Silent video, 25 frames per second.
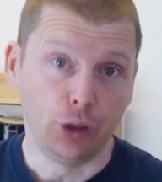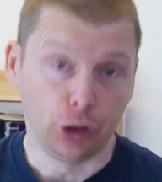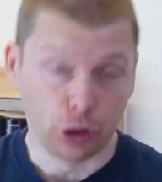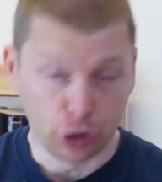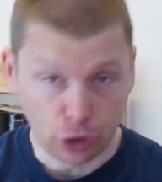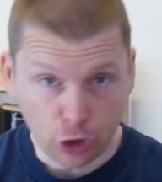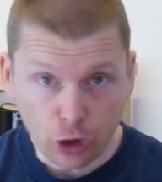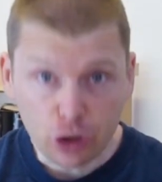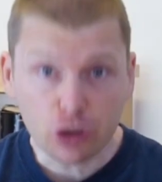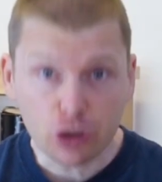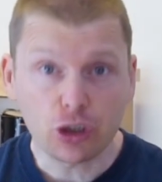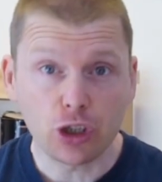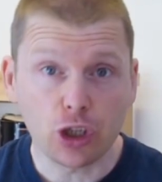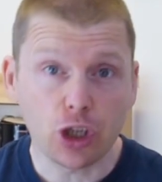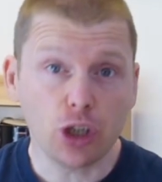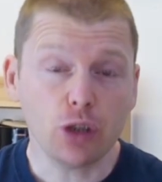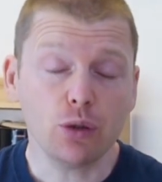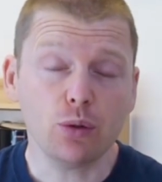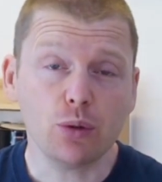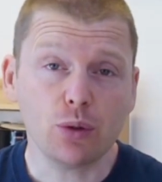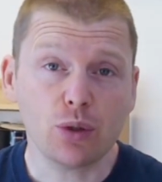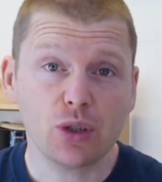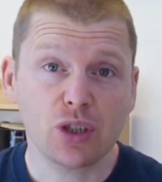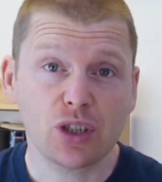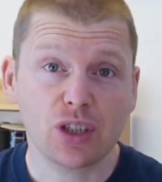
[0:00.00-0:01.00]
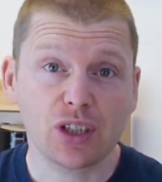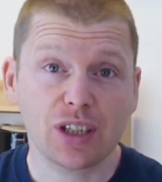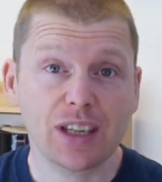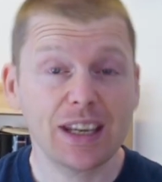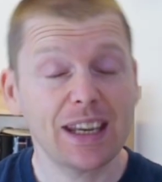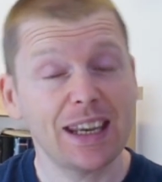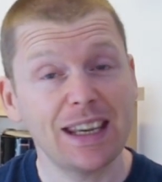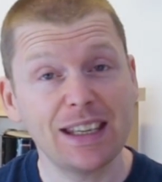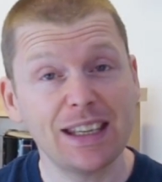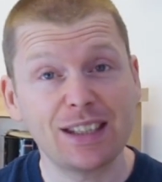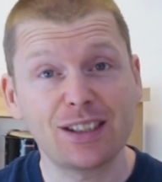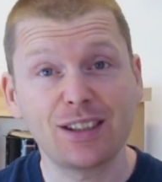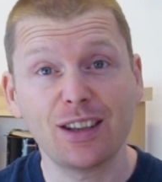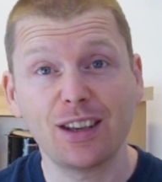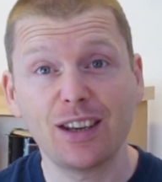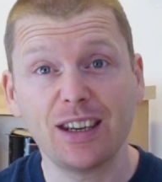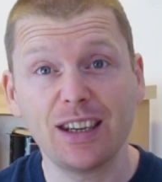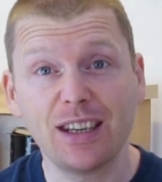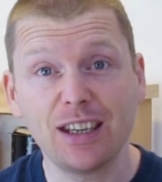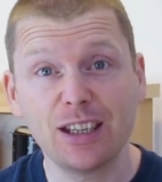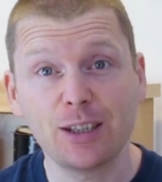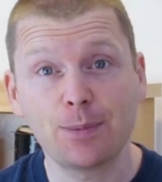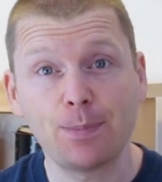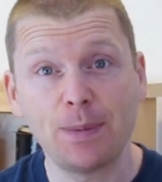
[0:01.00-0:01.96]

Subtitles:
good news is that it has